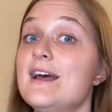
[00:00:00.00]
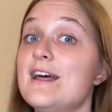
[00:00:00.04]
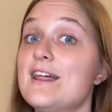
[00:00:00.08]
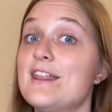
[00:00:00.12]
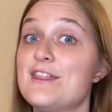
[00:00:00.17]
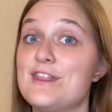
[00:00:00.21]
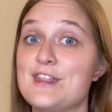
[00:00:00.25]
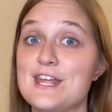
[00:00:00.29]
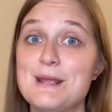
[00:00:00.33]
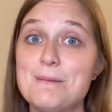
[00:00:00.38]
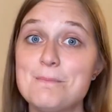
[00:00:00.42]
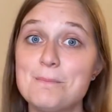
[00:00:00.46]

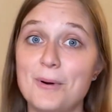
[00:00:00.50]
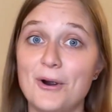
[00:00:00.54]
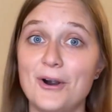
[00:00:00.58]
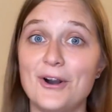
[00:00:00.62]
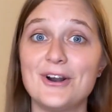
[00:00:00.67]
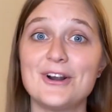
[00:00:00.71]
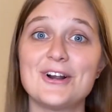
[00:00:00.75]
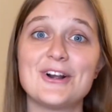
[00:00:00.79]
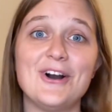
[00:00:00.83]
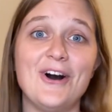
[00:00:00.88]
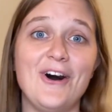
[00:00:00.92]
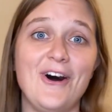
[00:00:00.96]
theme
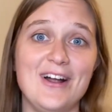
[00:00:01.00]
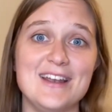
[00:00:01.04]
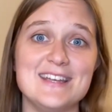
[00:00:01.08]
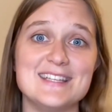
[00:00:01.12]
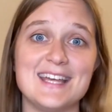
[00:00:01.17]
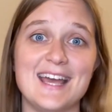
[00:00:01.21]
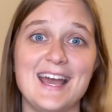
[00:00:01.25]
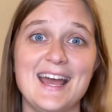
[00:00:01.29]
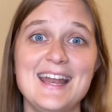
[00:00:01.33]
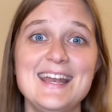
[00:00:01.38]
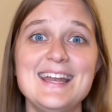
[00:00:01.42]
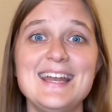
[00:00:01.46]
park
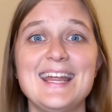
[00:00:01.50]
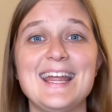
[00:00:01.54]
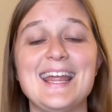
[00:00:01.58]
content,